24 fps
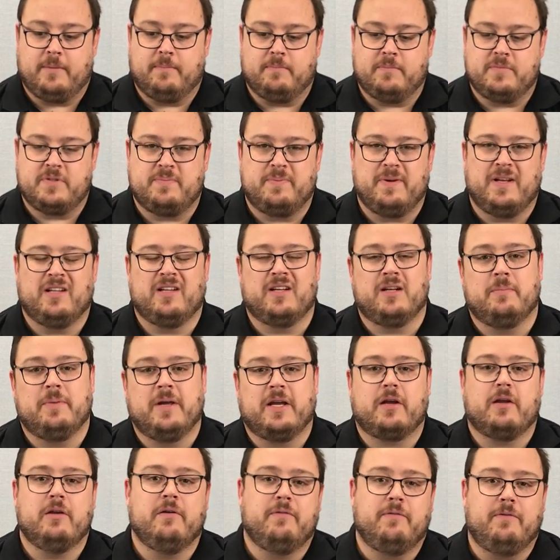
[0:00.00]
It's been a little
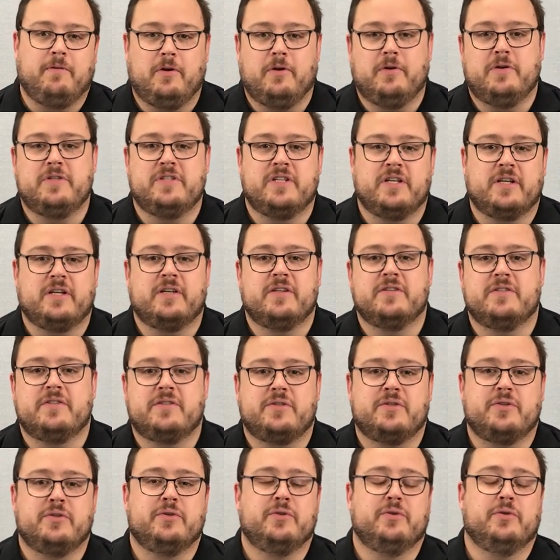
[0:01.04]
bit confusing as
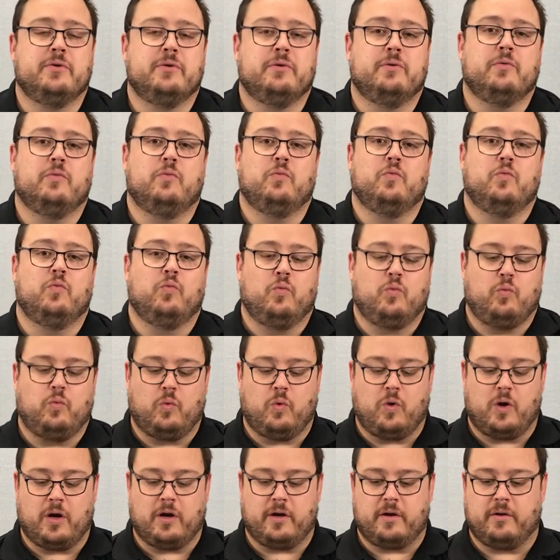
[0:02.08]
to
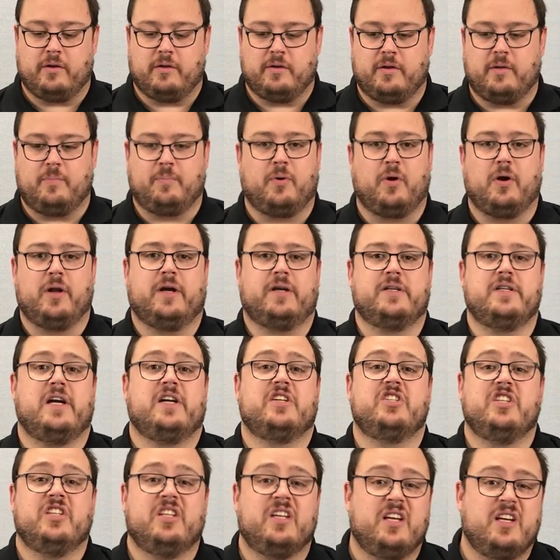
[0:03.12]
what the product
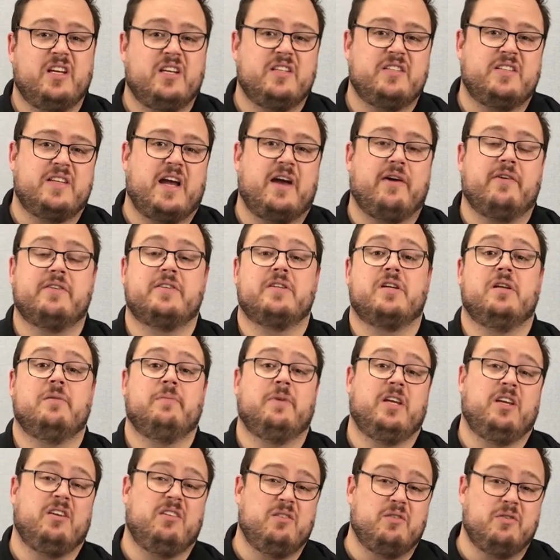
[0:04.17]
actually is, how it's going to
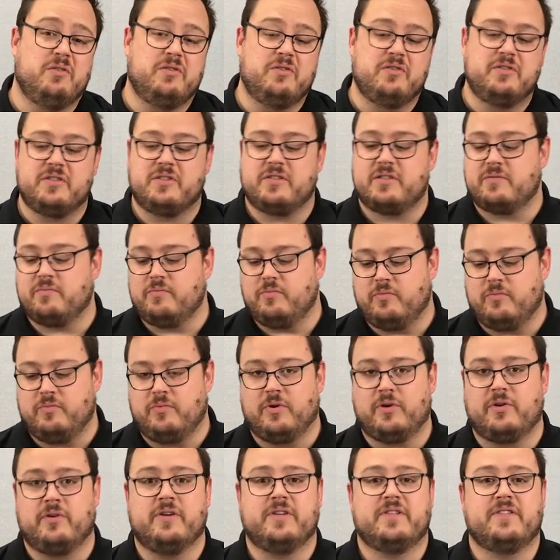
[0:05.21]
be used,
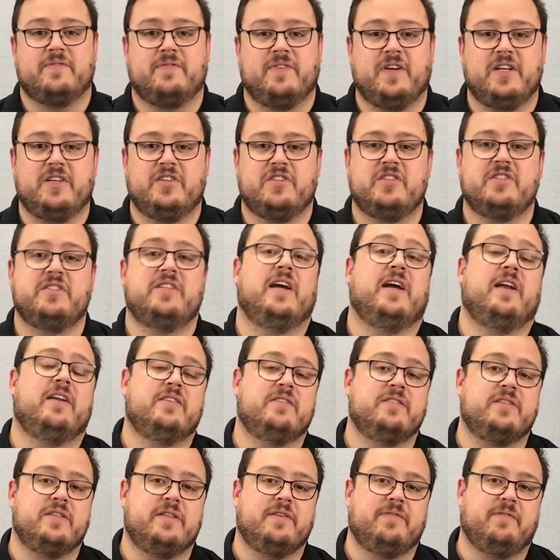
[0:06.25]
what are its features, how
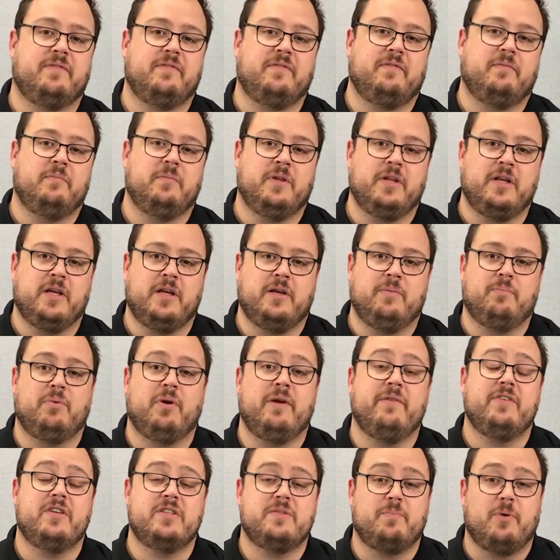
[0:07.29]
does it differ from the
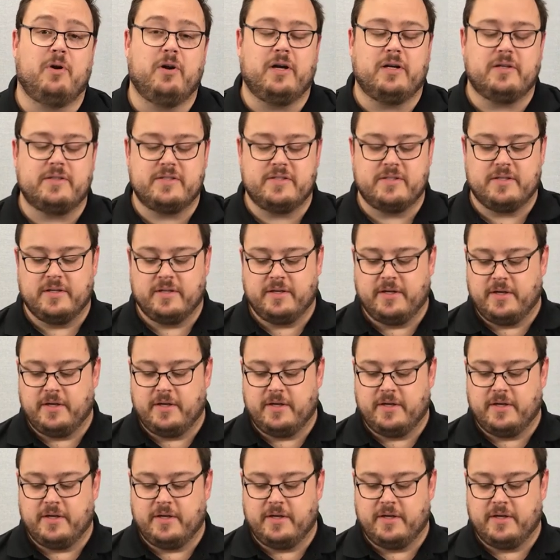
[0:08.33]
previous products.